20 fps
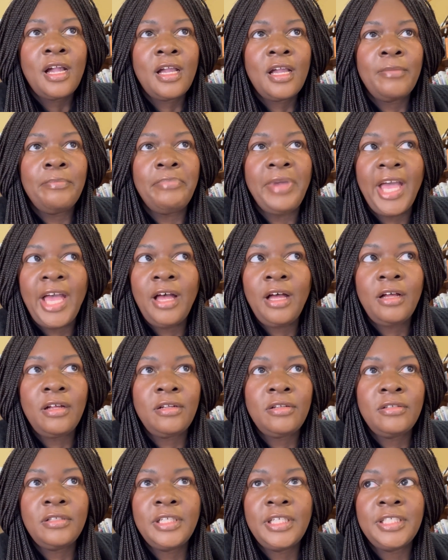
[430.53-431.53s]

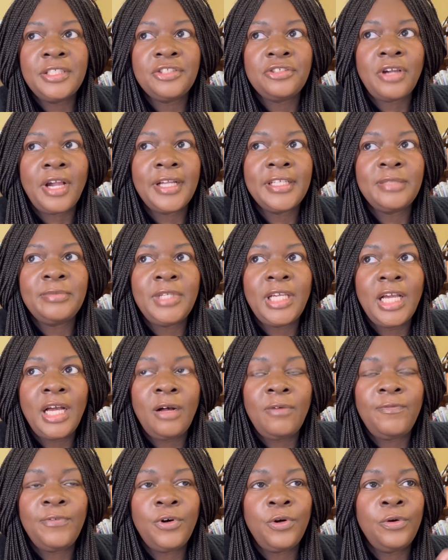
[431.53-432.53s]
Belle is trying to be
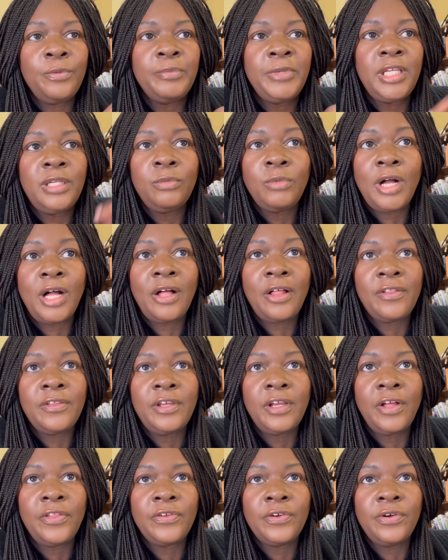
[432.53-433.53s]
helpful. Meanwhile,
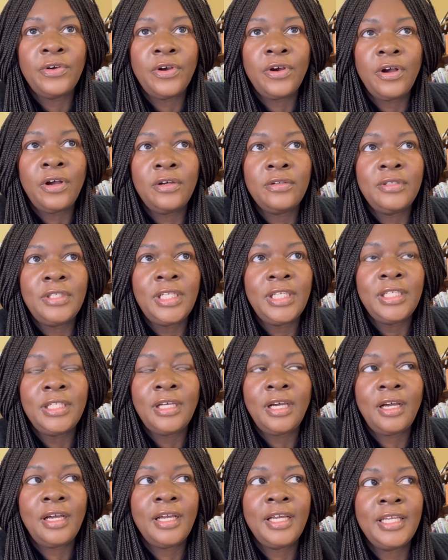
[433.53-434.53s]
the other girl,
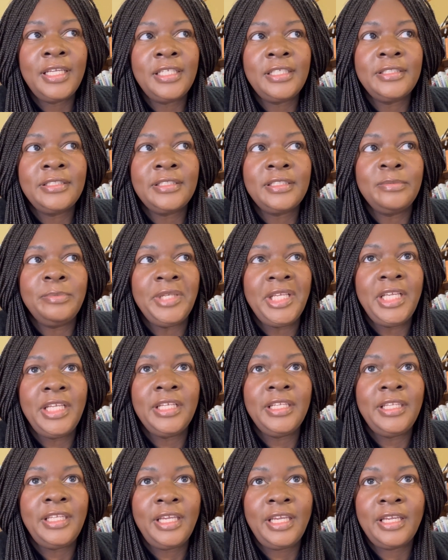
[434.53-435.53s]
Neela, is being a
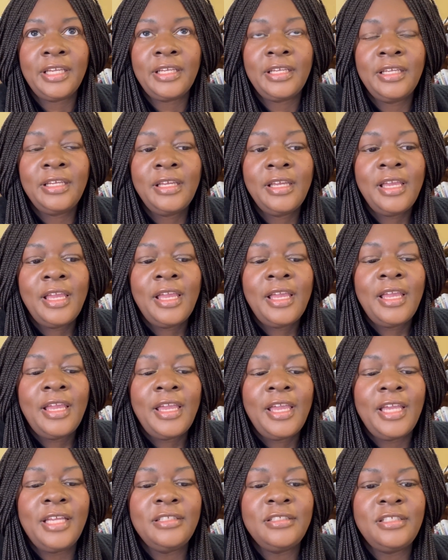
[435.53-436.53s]
dick.
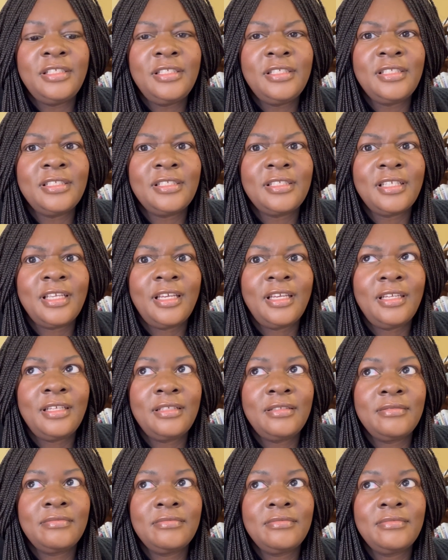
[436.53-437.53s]
And she's just like,
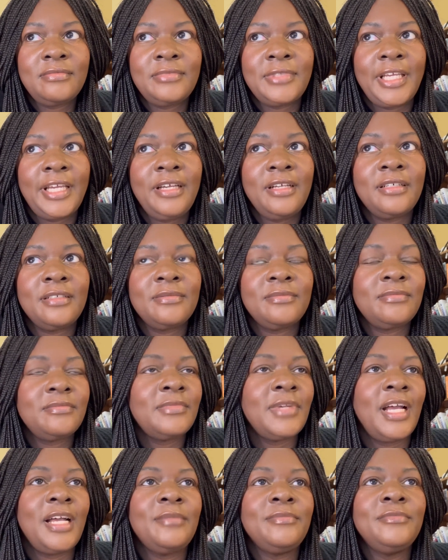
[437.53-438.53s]
damn,
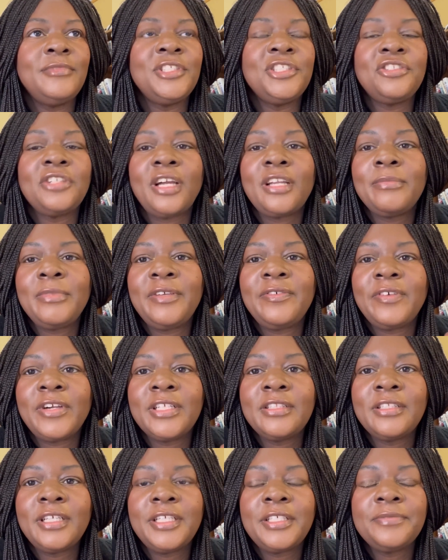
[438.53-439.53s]
I'm just trying to be
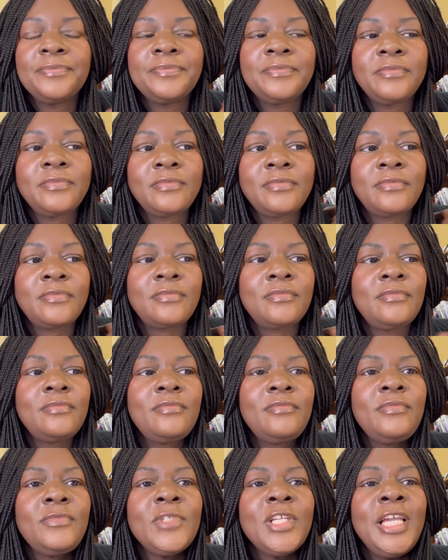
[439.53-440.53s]
friendly.
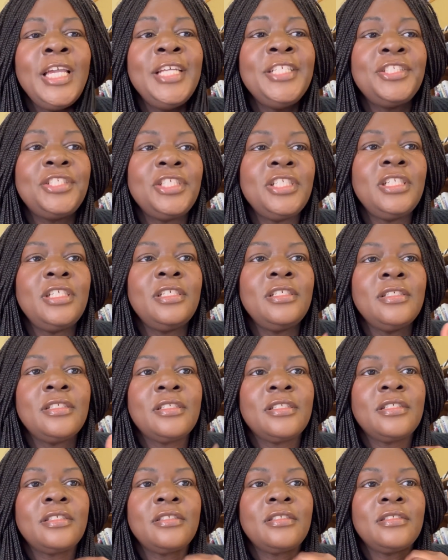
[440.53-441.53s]
And
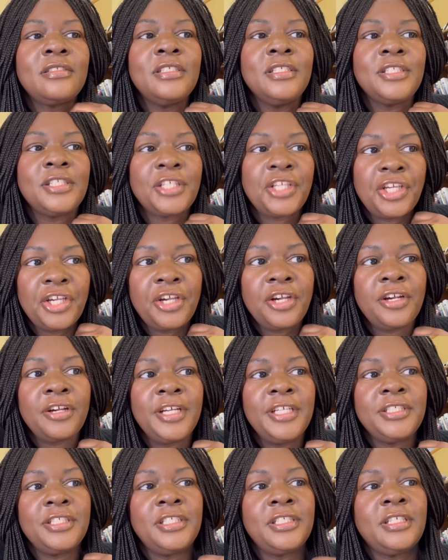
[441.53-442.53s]
she's insecure
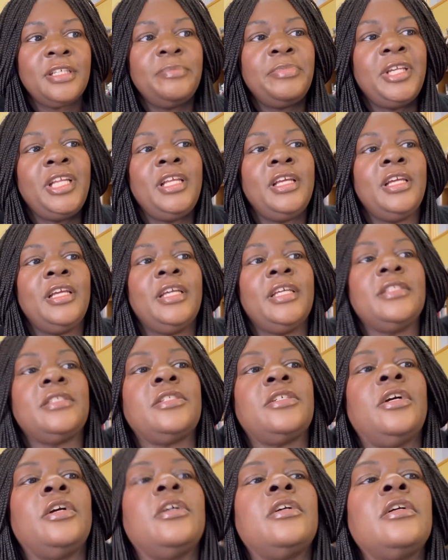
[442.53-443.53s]
and she's competing against
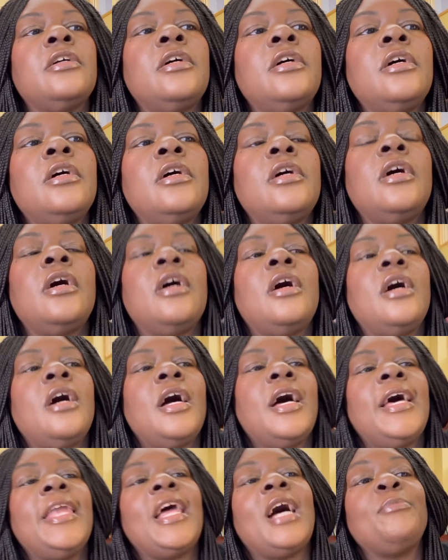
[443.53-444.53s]
her.
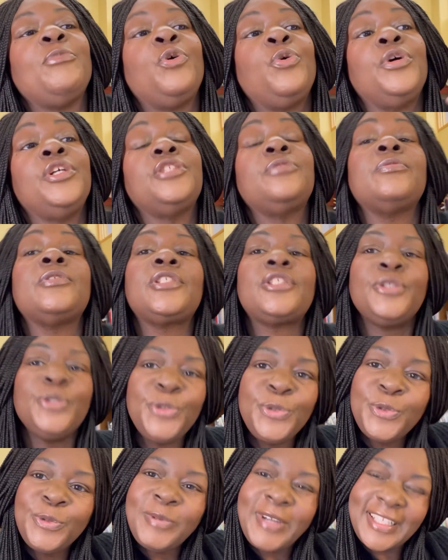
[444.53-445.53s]
And I'm going to
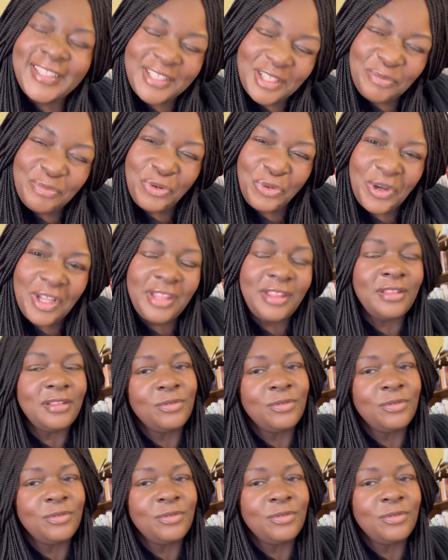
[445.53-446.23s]
assume at some point,